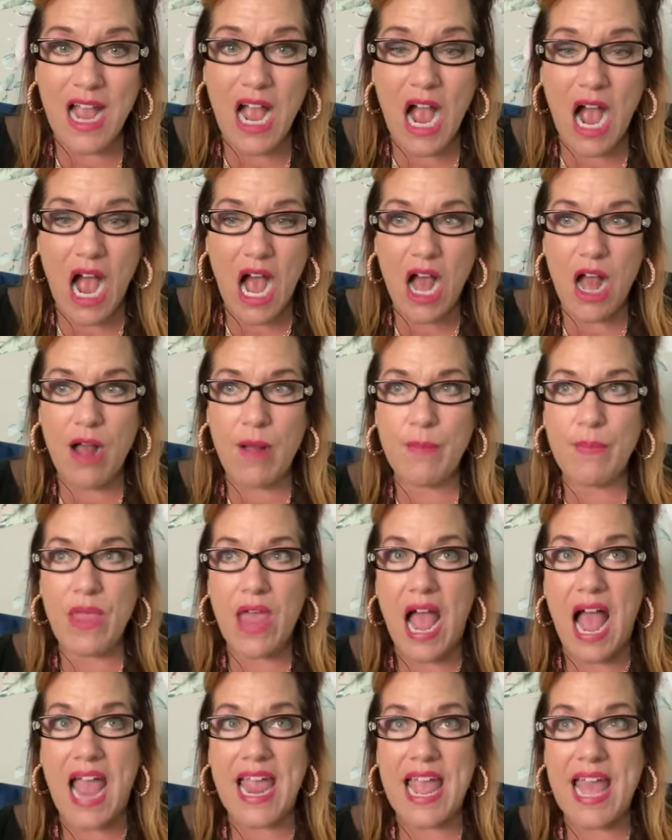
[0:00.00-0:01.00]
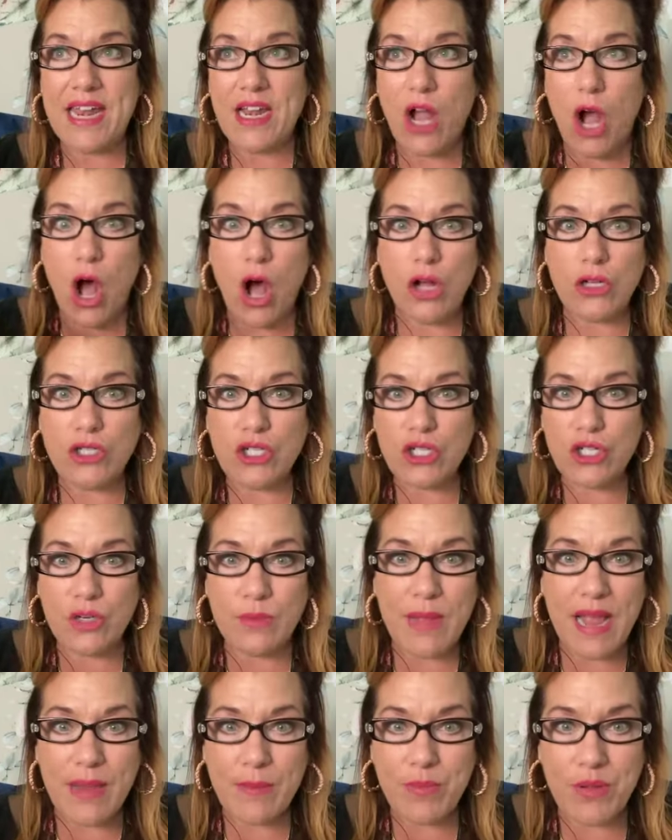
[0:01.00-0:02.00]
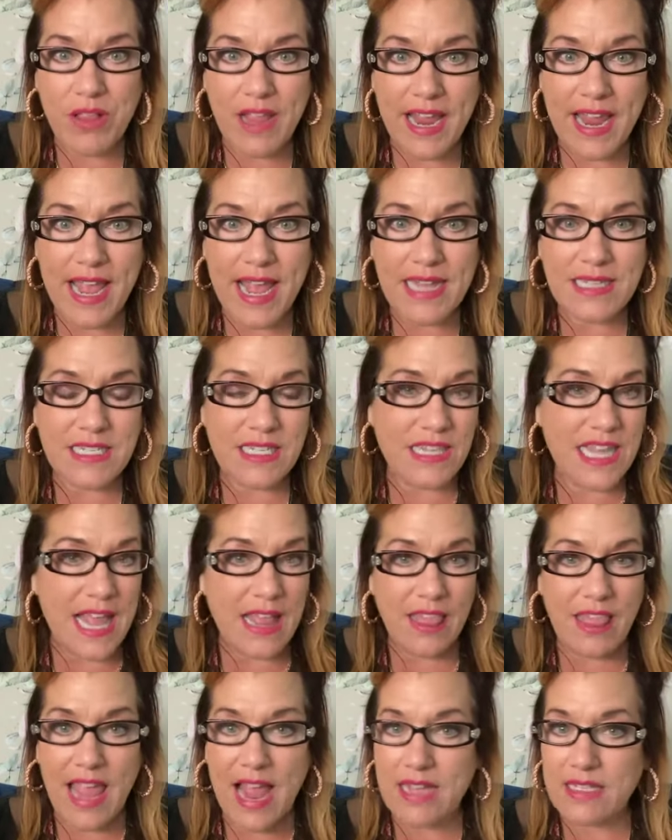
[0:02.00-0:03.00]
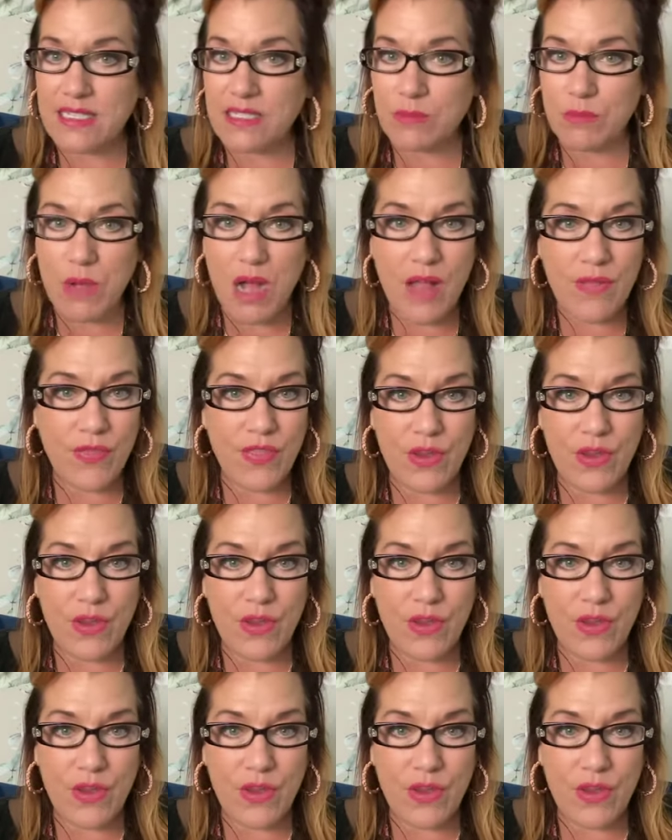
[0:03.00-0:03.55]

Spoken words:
I had to alter my plans in that last month.